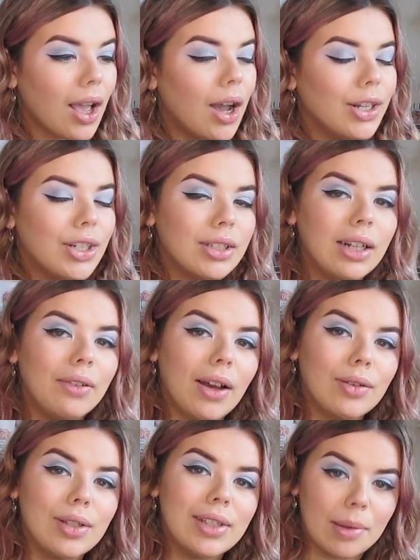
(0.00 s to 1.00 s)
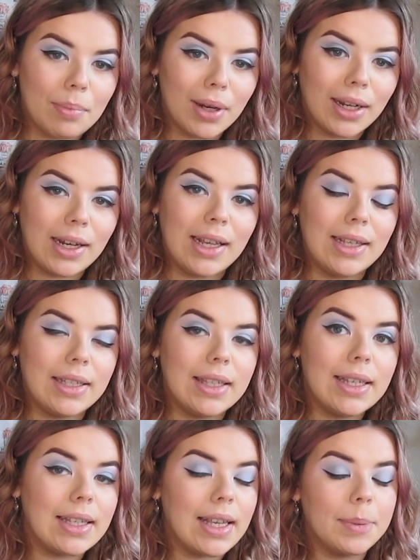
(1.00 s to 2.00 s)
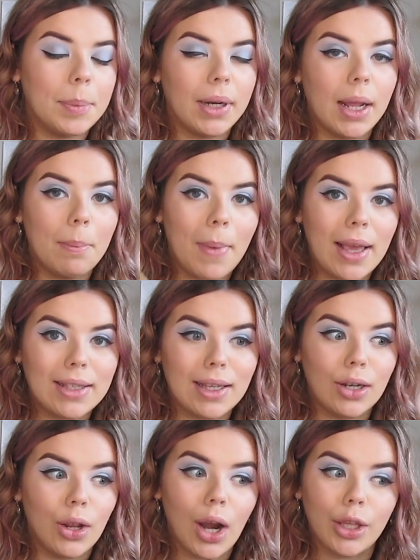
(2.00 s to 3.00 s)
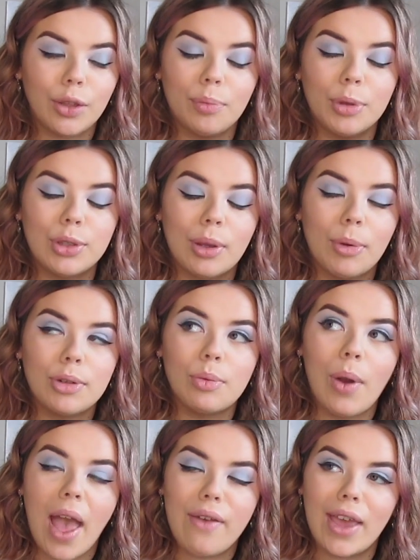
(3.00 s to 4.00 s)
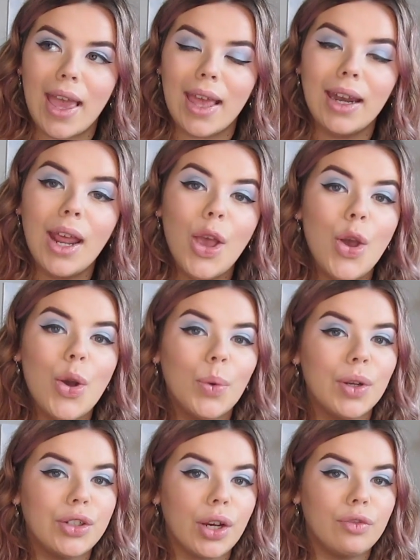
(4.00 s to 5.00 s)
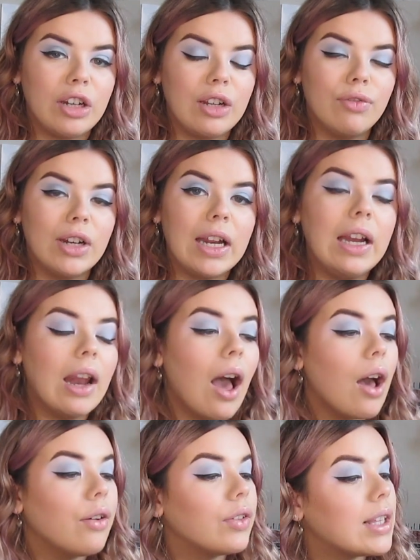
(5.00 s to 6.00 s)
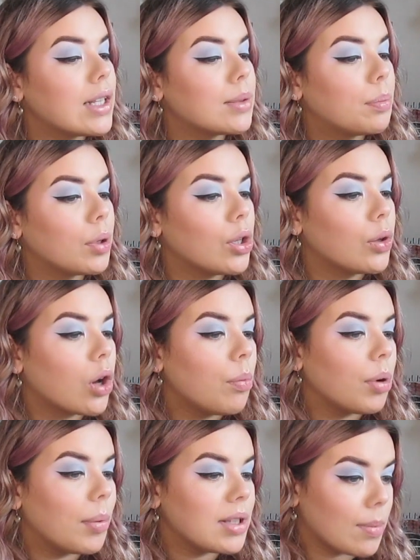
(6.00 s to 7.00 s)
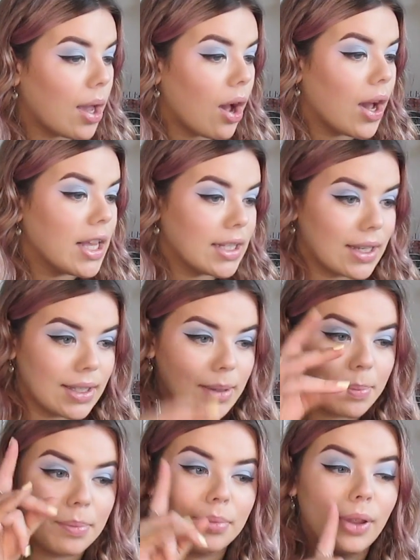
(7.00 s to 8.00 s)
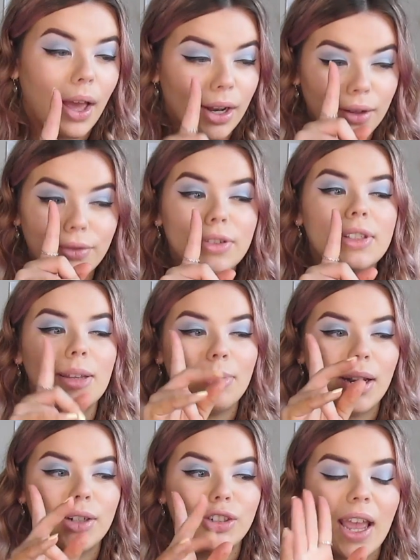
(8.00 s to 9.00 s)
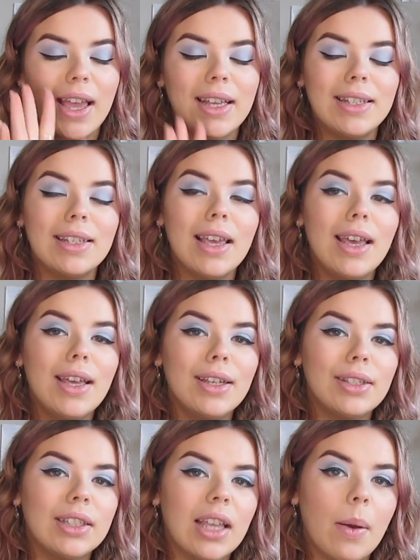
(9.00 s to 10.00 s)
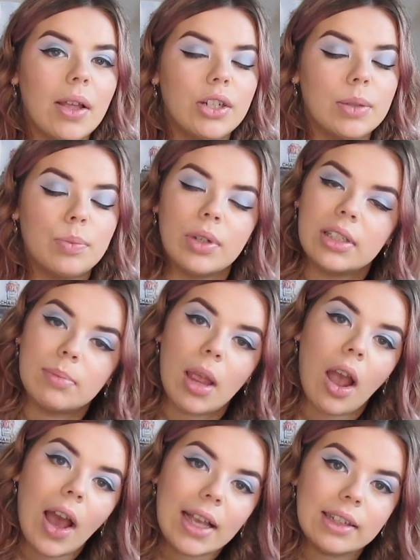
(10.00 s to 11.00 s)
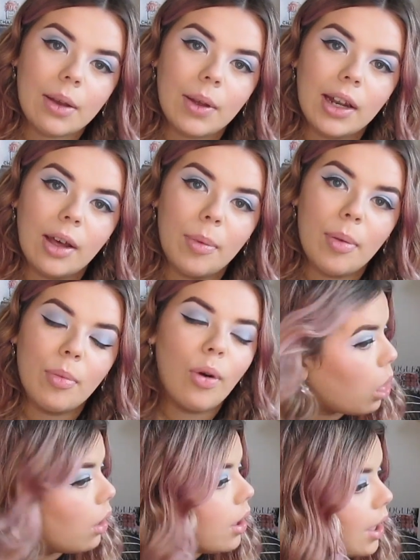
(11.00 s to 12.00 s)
I just love how simple and easy this is, but it makes it look like you've put so much more effort in, which I really love. This blue complements my eyes because it's kind of similar shades, so it just brings my eyes out a little bit more.